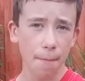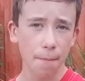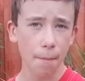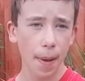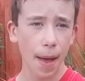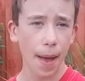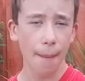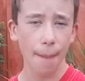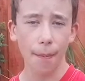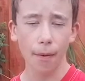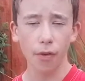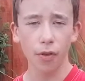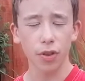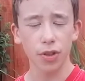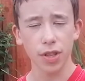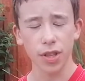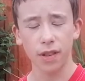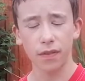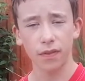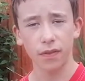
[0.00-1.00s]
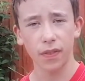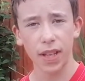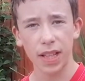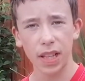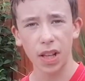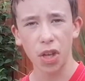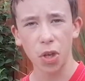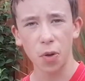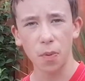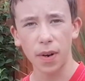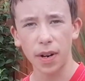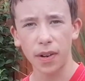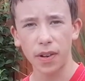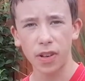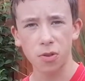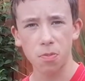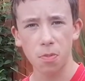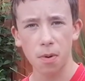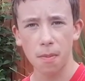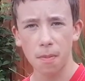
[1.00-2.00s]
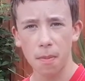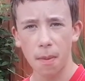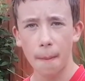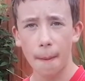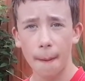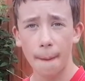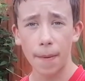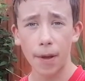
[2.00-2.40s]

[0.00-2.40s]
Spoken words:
pepper or something that you want to experiment by